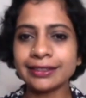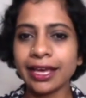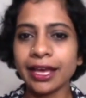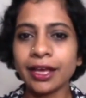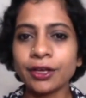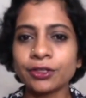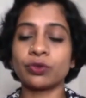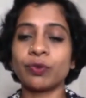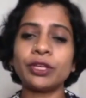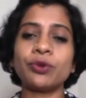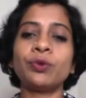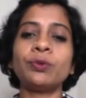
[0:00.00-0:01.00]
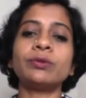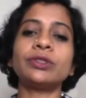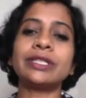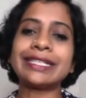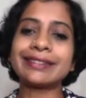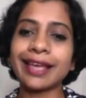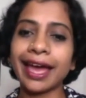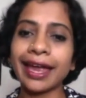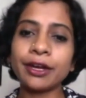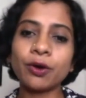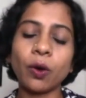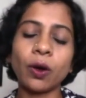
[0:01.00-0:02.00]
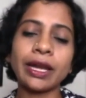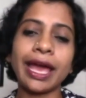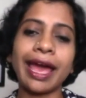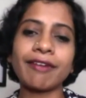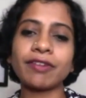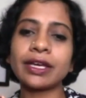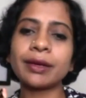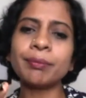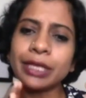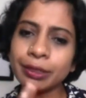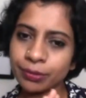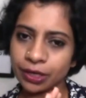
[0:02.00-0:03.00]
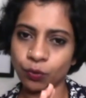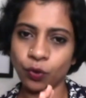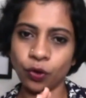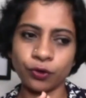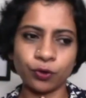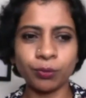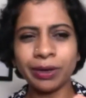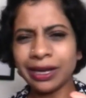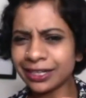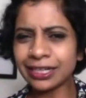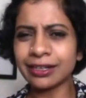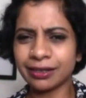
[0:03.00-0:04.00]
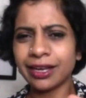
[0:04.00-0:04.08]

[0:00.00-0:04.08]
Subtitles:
So when you decide on having a minimal wardrobe, a little